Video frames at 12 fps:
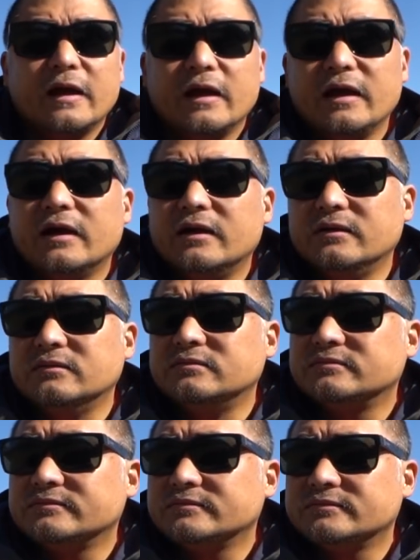and
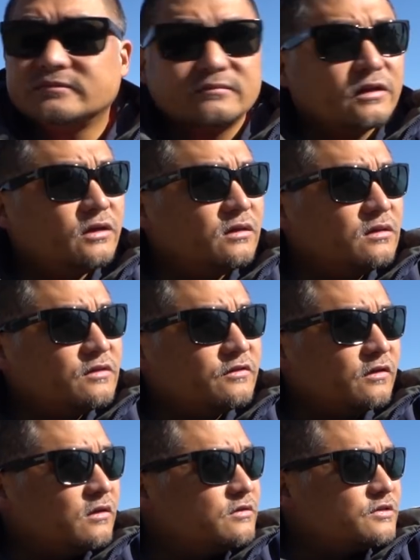you know, the
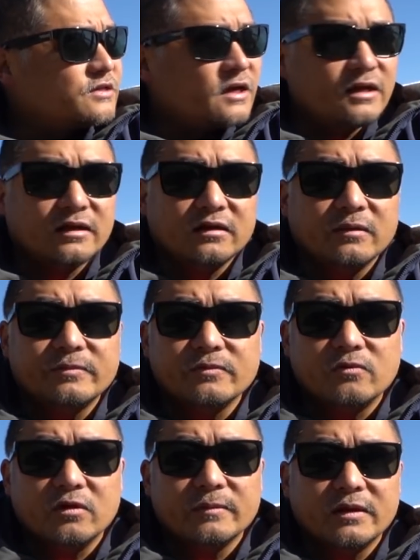sun just kind of helps
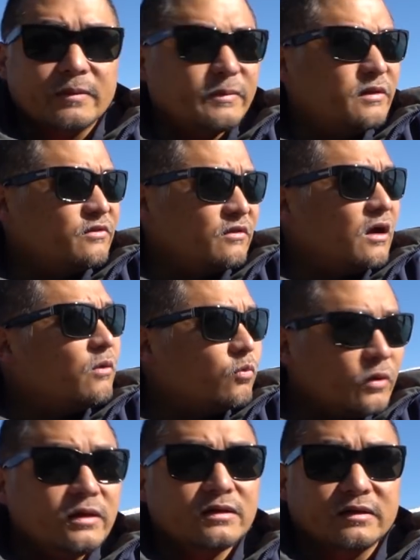warm it up, and it's not
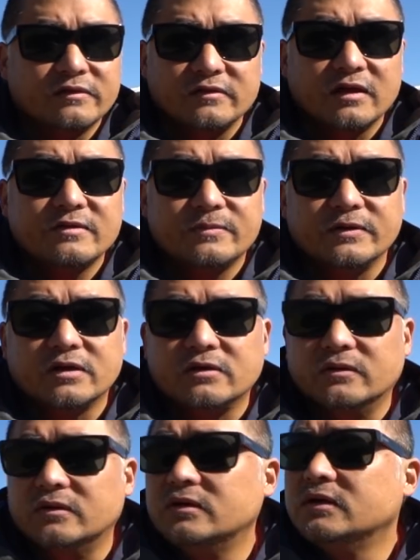windy, so that's pretty
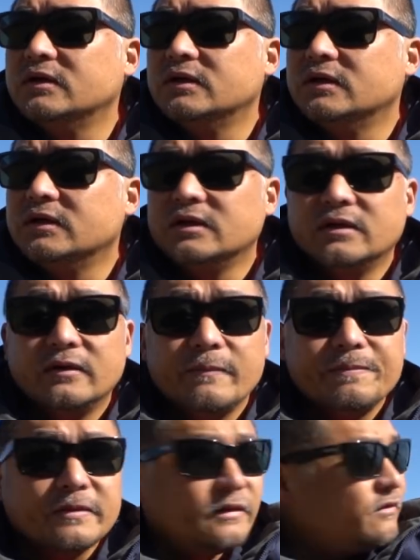cool.
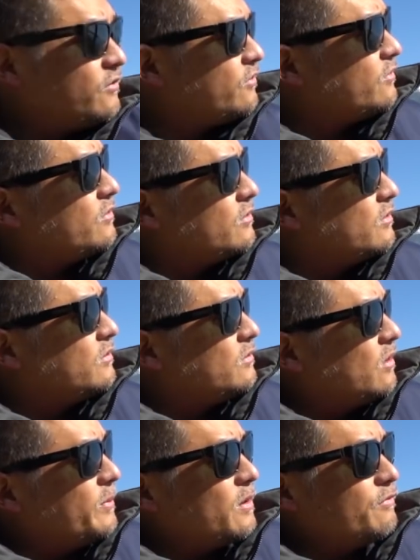It's
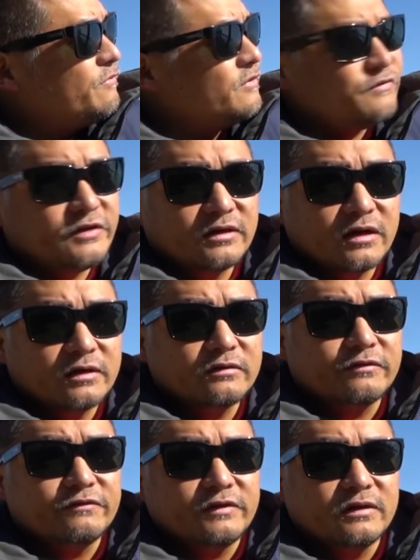about
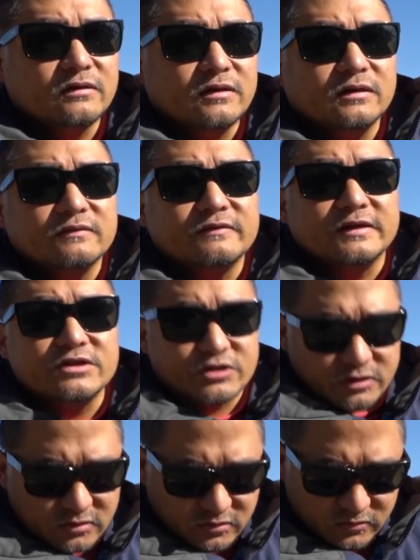1,500 feet in
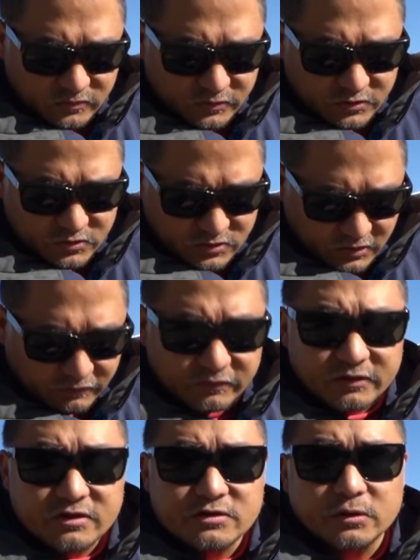elevation. We
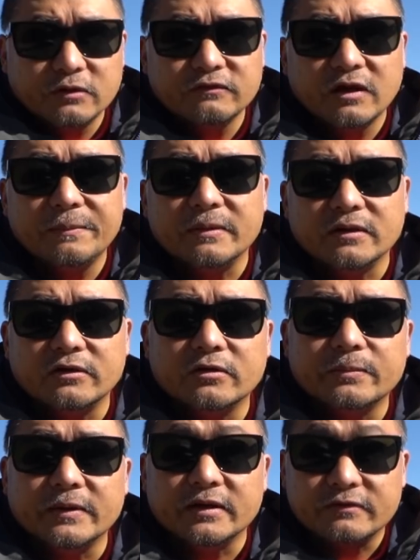definitely drove up a little
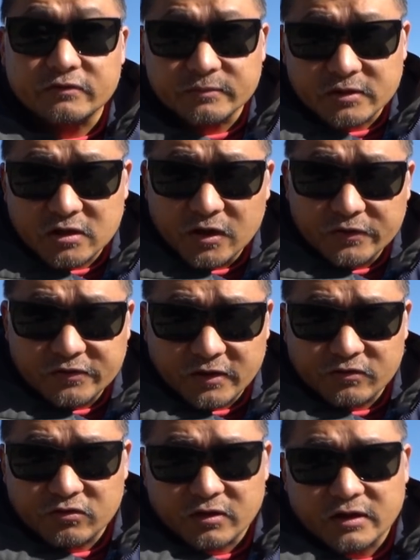bit from the coast
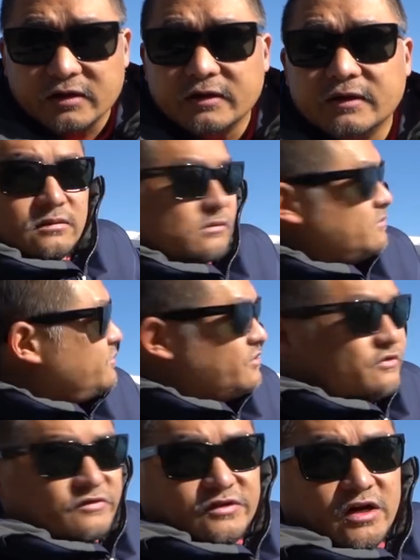yesterday.
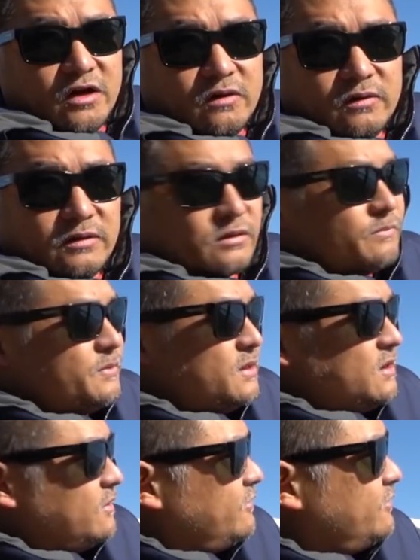Snow on the
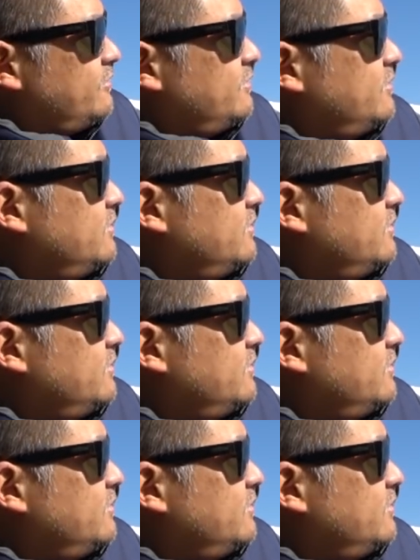peaks,